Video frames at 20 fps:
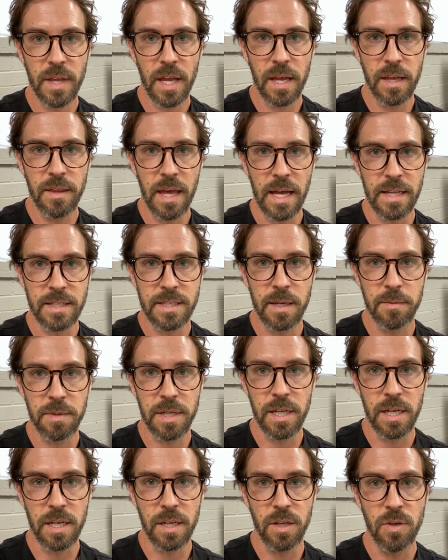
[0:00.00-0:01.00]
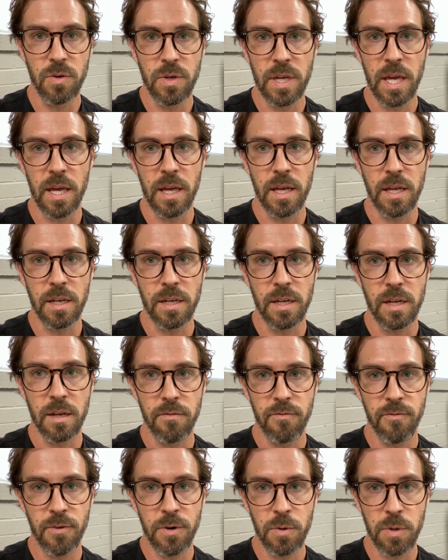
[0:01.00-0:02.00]
That's something that you can
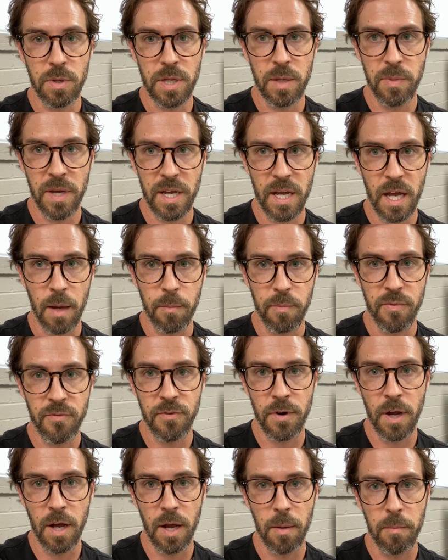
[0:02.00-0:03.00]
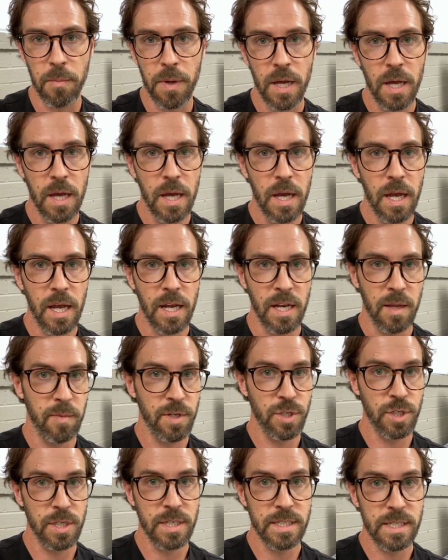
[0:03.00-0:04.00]
frequently pick up from an
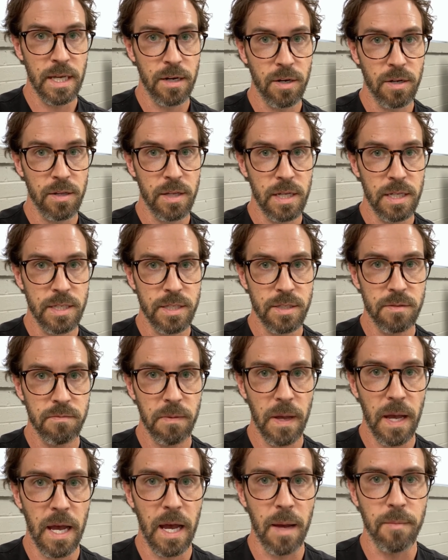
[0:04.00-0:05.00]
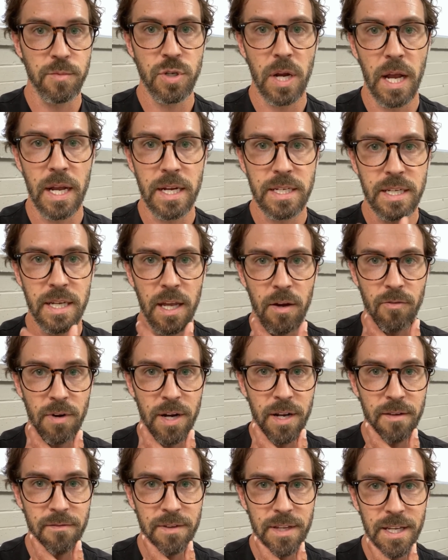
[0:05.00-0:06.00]
imaging center that's trying to get rid of